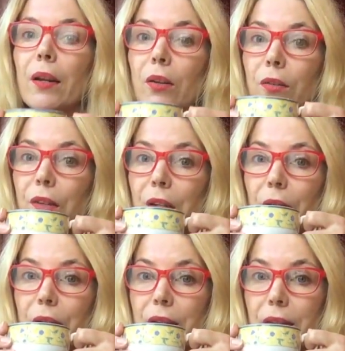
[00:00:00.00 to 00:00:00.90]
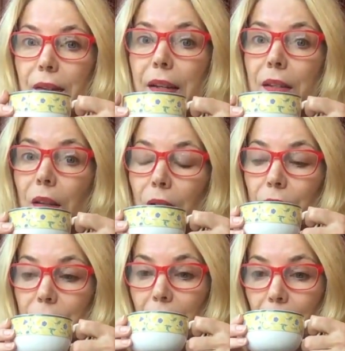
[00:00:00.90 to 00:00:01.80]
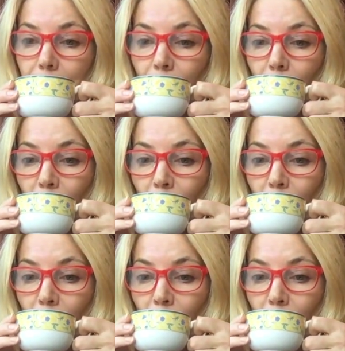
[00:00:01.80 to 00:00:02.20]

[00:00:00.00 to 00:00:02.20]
lot of videos. It's a lot of time.